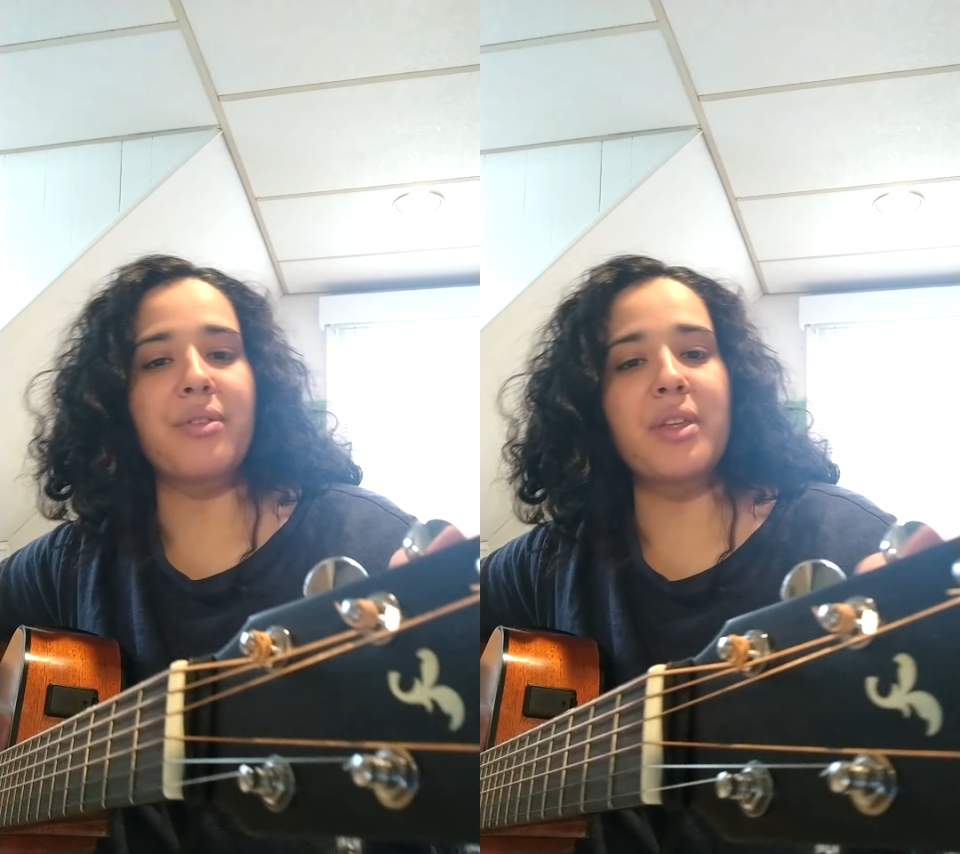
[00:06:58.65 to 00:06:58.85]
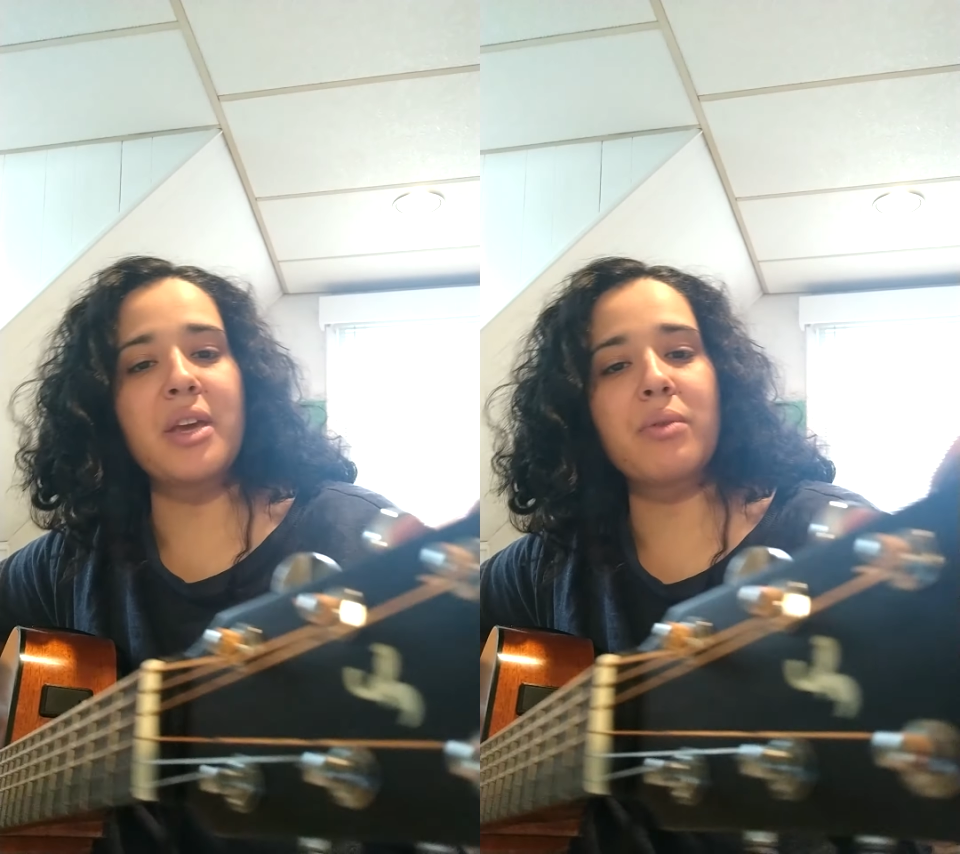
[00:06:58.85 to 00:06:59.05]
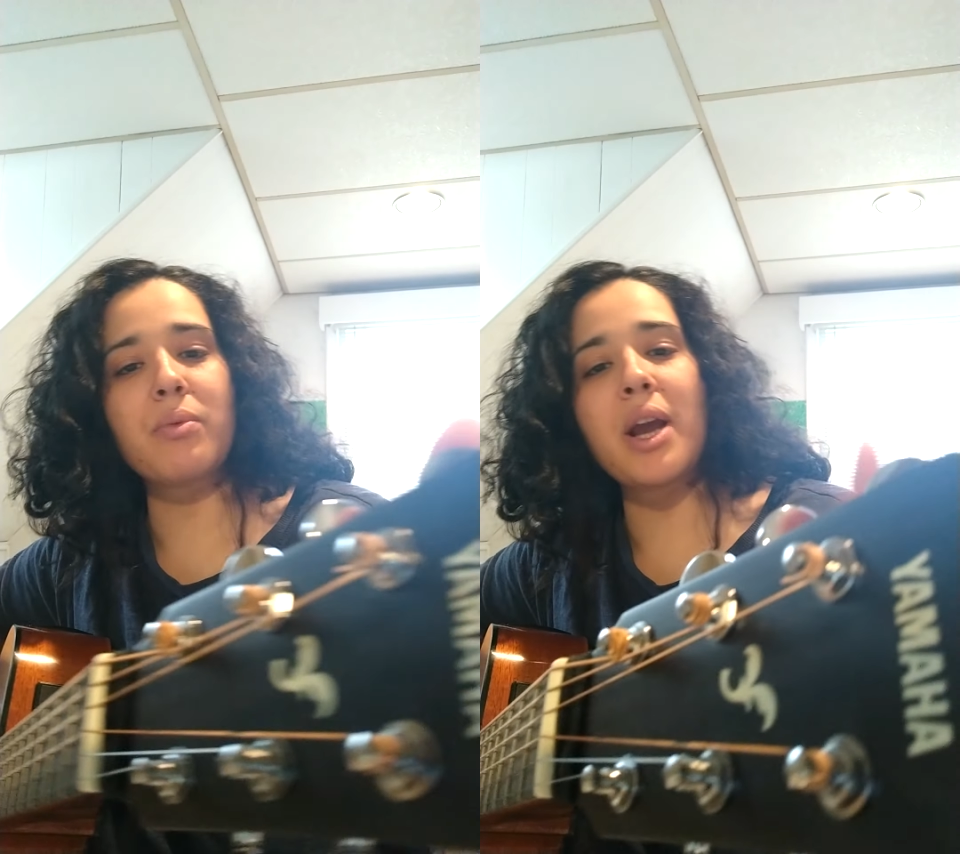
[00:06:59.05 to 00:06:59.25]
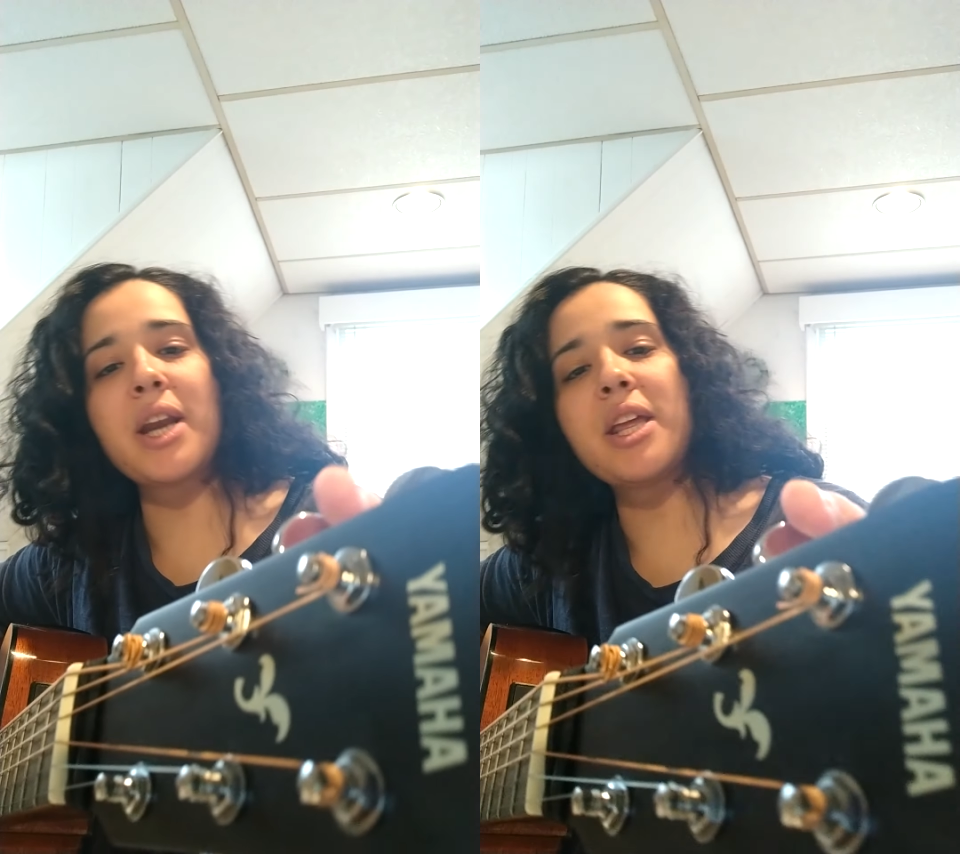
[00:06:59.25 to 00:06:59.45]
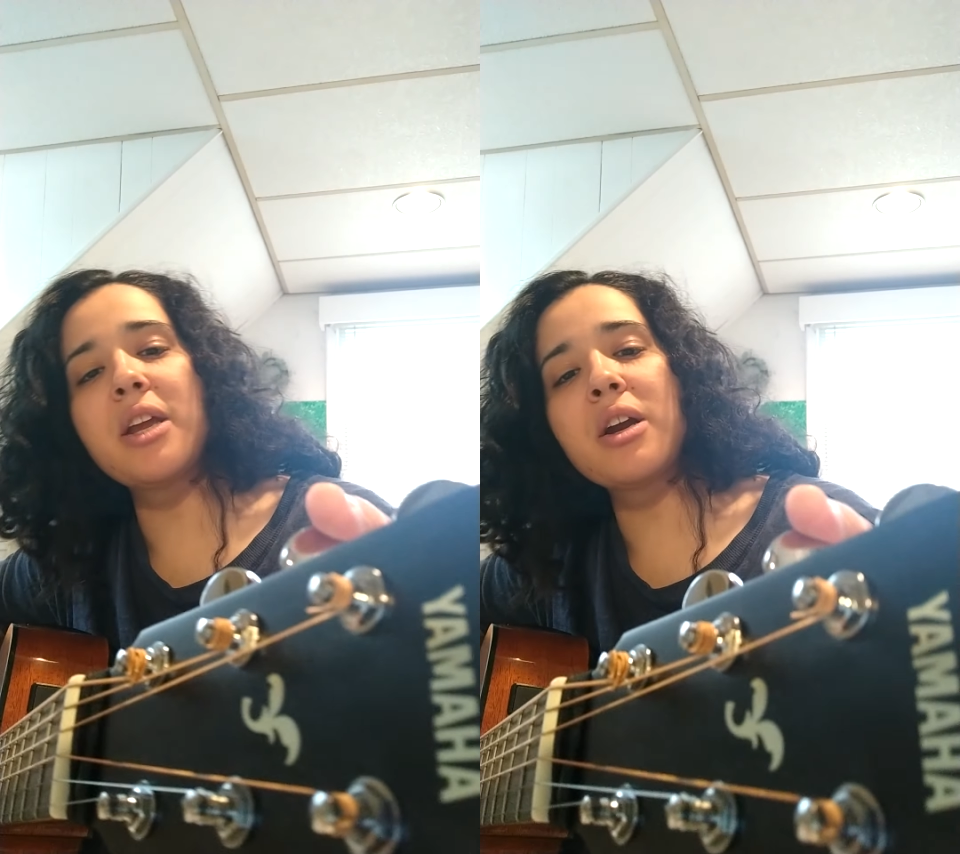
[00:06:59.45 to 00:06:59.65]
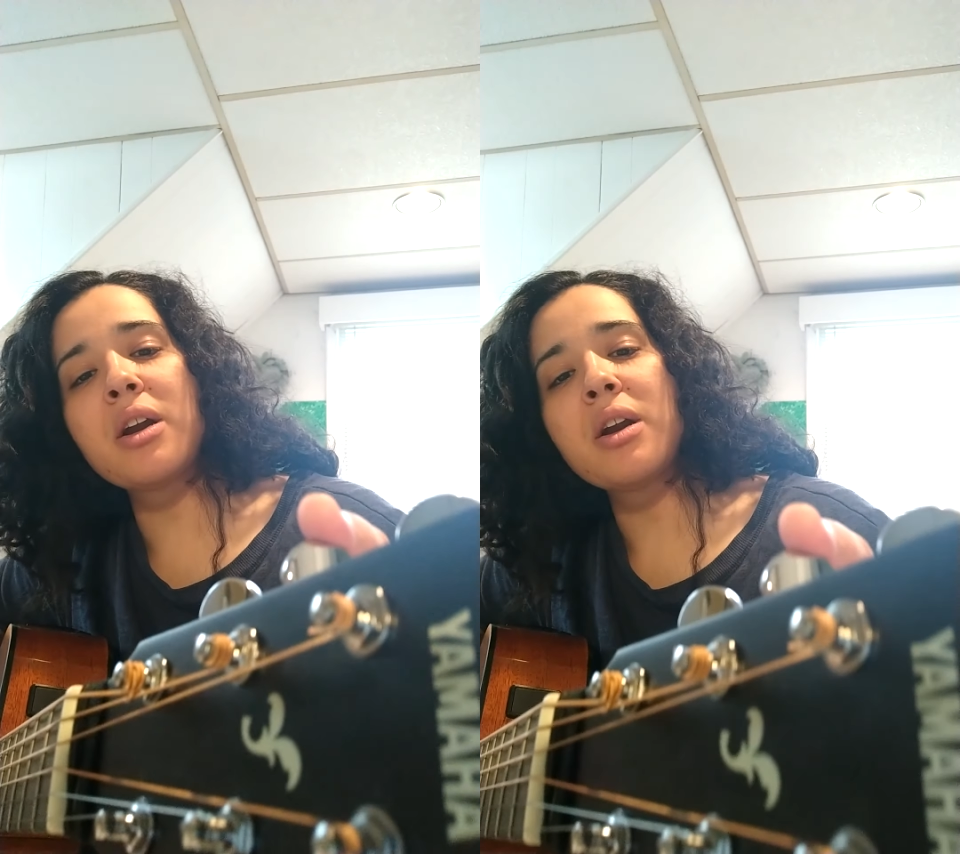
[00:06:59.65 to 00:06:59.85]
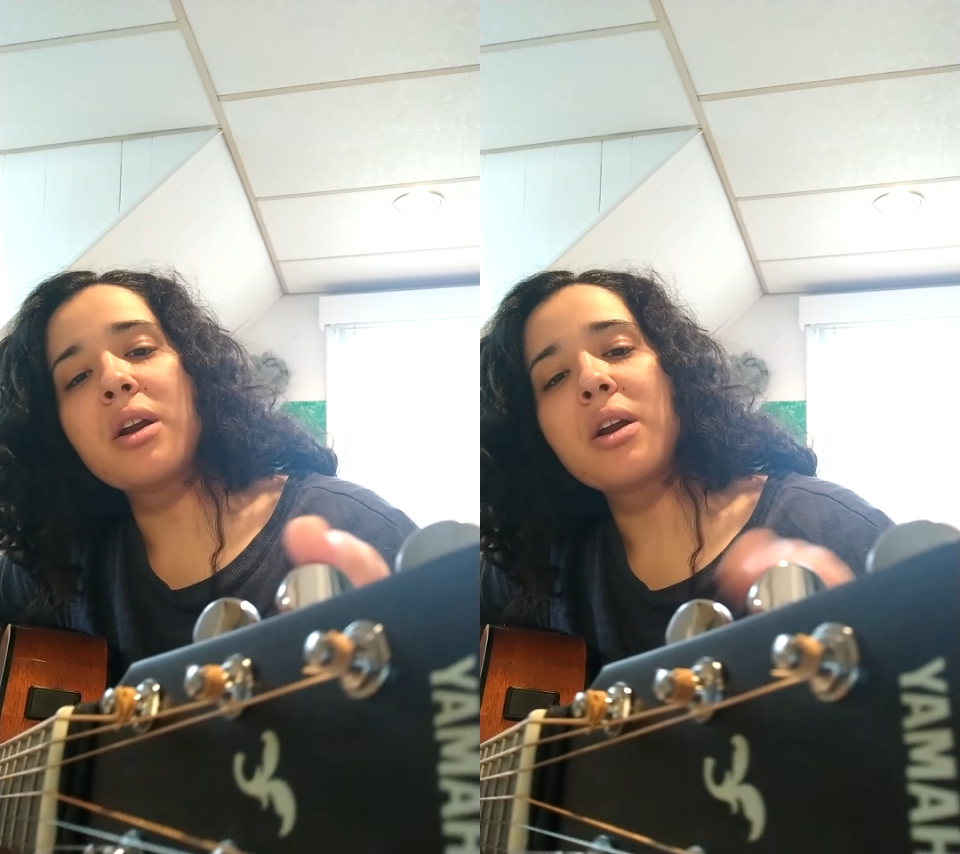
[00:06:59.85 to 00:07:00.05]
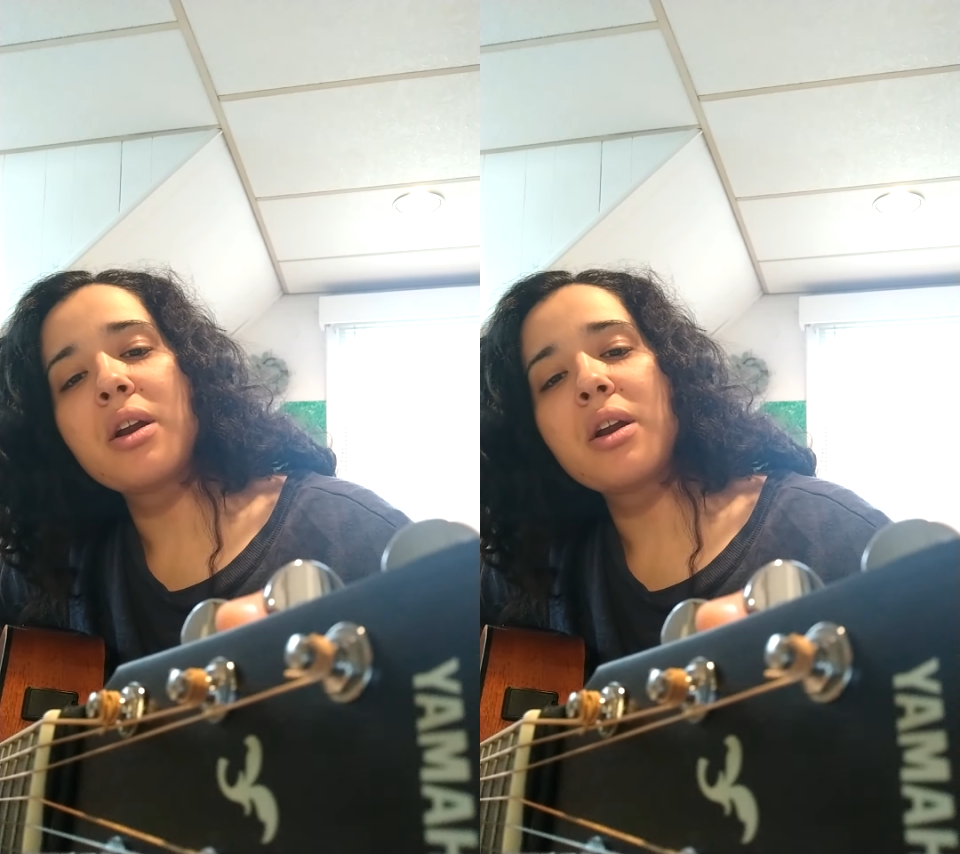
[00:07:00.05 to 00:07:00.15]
You see it right here?